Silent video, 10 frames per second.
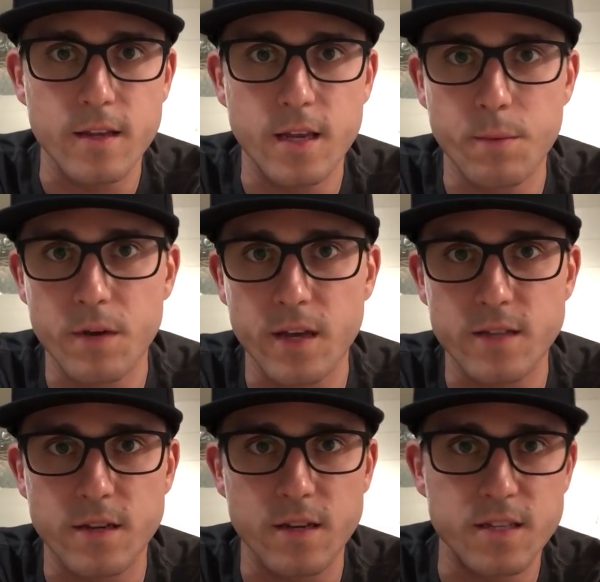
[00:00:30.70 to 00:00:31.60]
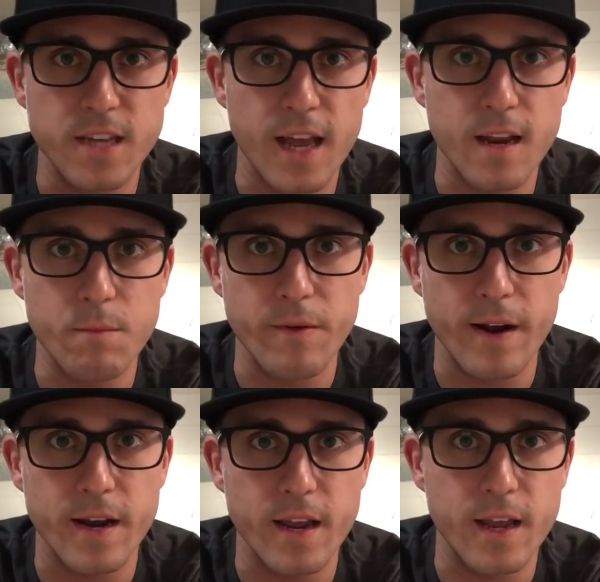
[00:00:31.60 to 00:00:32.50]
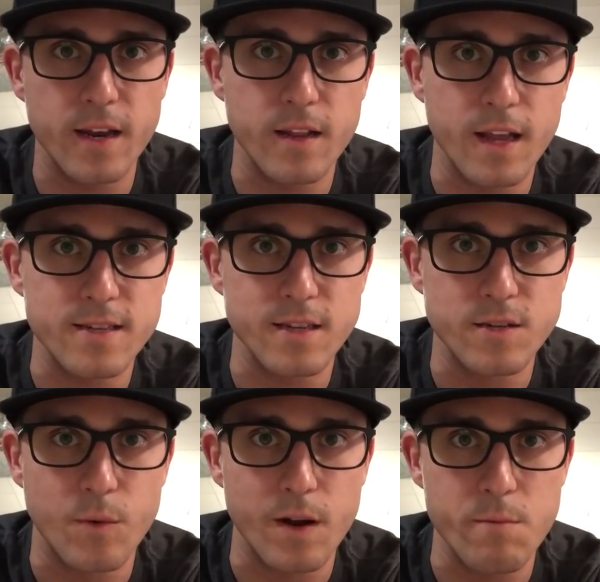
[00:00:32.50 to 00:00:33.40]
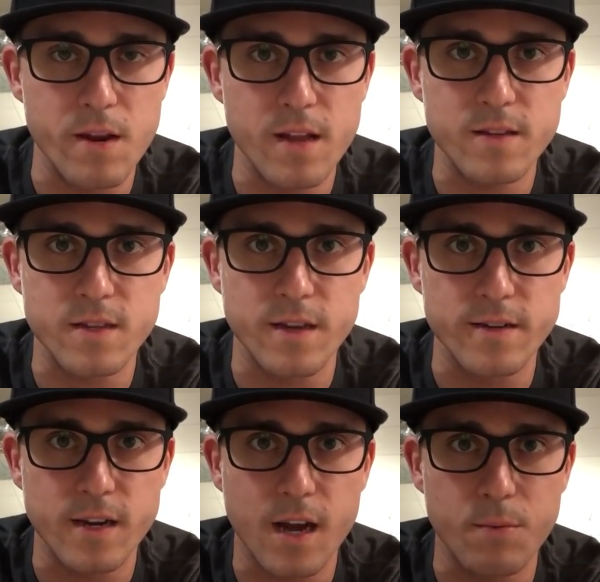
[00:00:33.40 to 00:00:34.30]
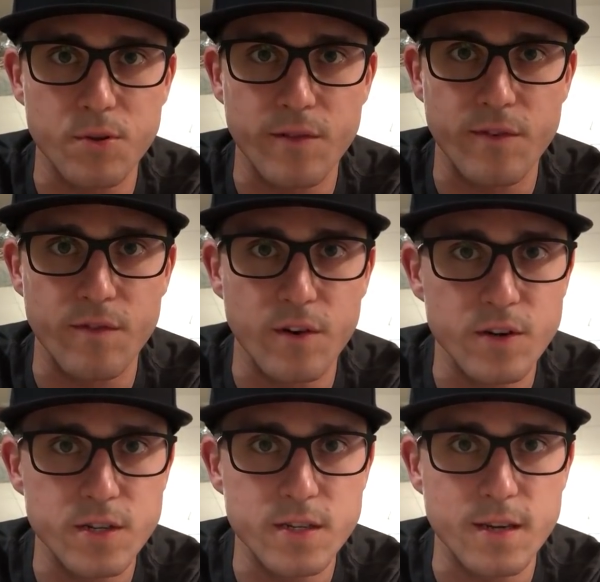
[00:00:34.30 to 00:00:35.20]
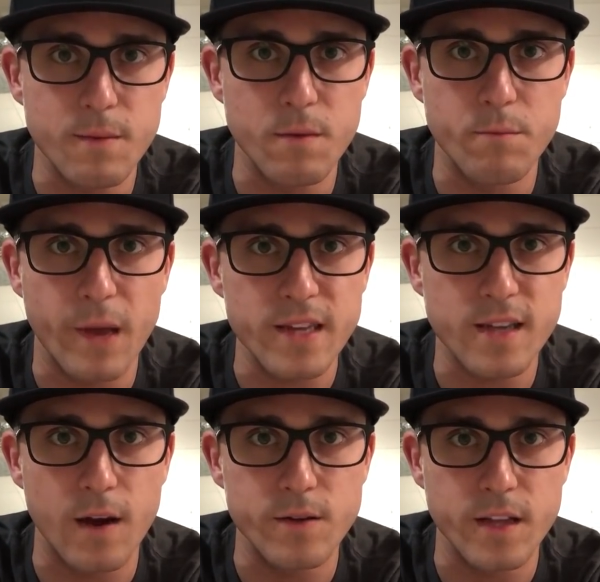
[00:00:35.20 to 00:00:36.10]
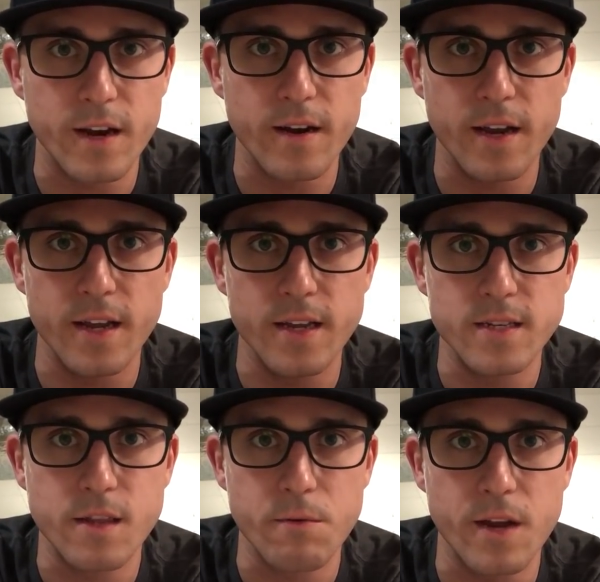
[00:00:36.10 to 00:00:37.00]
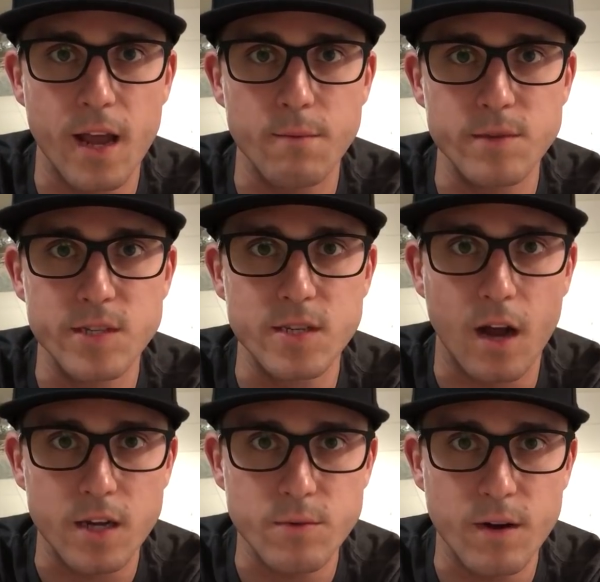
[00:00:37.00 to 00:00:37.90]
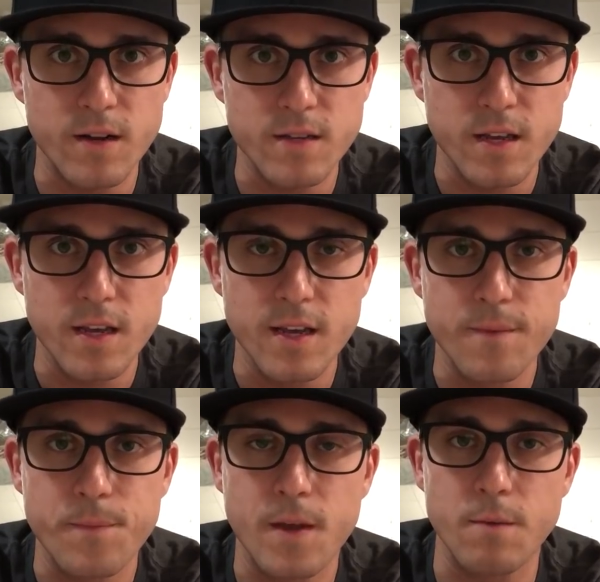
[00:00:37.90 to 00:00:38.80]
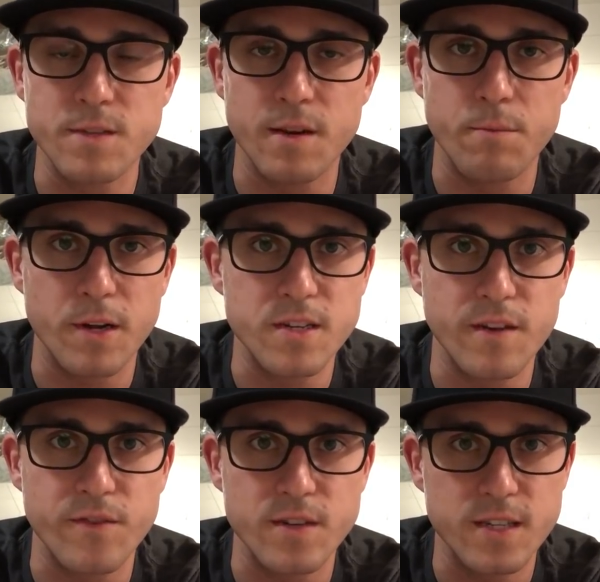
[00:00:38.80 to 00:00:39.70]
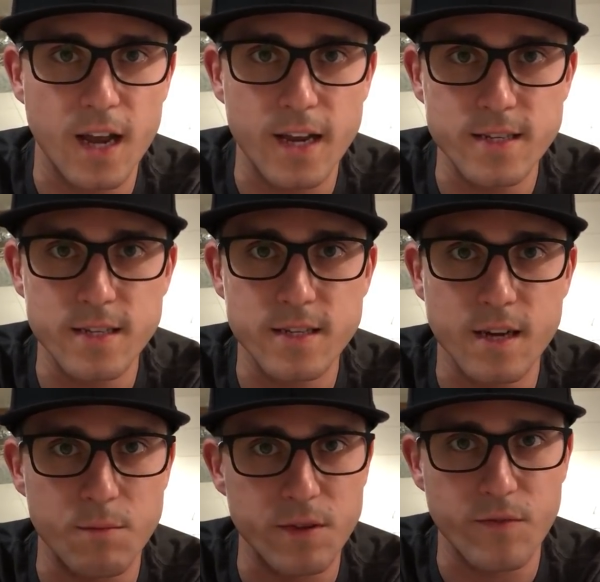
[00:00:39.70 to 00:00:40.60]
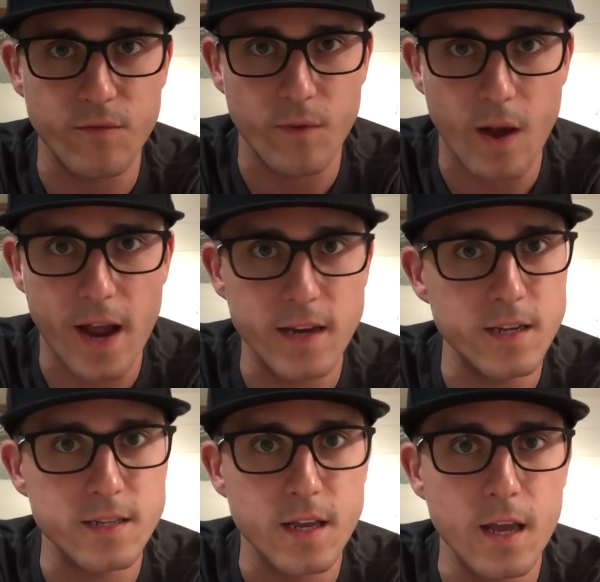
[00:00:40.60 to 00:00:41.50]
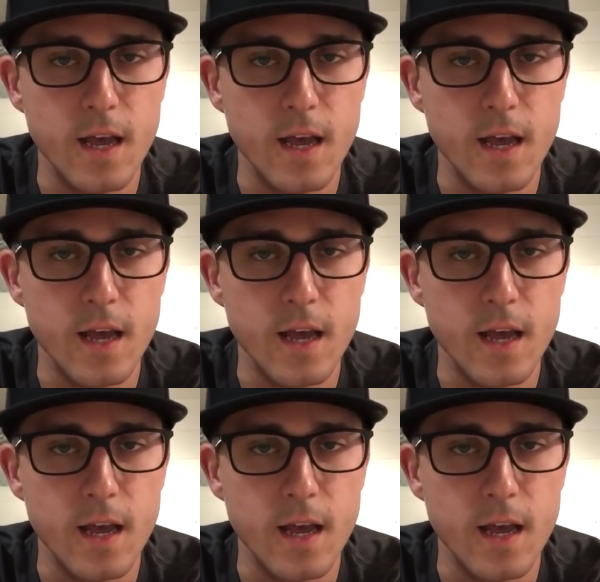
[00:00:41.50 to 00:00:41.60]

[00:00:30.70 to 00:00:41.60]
Typically it's going to set and be ready to hit in less than twenty minutes. There's a couple different versions. Some of the best out there is three M Scotch Weld. It comes in a bunch of different sizes, a couple different varieties.